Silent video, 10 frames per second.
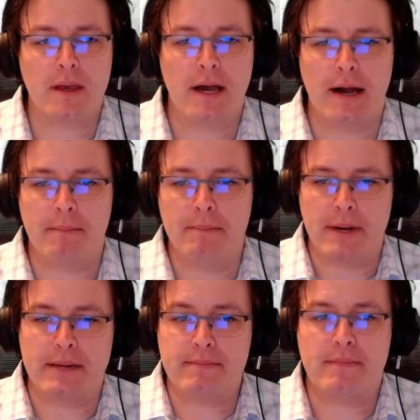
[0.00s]

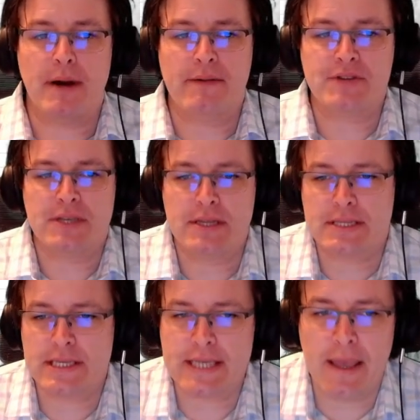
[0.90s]
but obviously that's
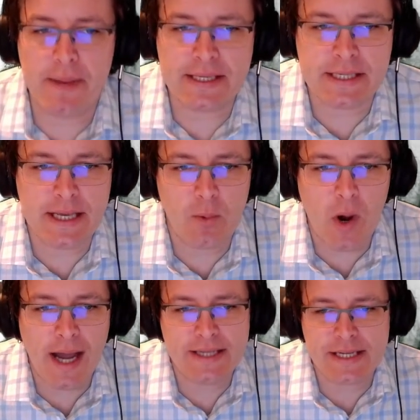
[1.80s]
the same as
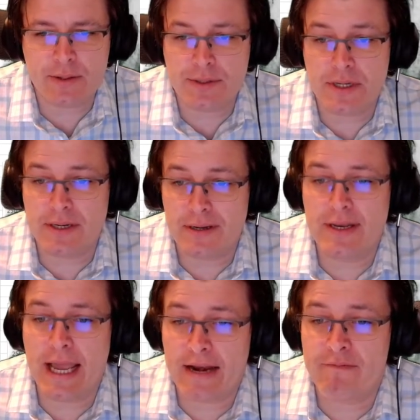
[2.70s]
y is equal to
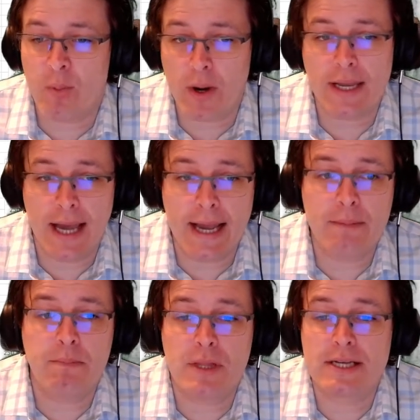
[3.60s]
negative
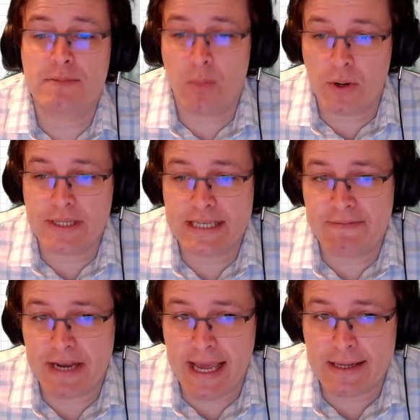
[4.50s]
0.9 plus
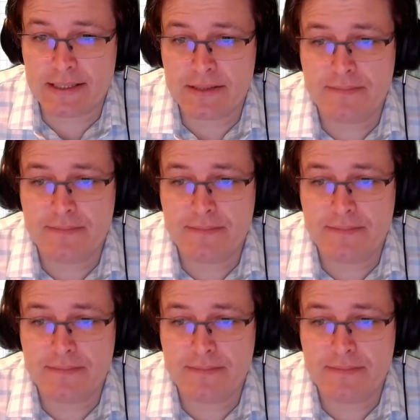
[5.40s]
0.7x.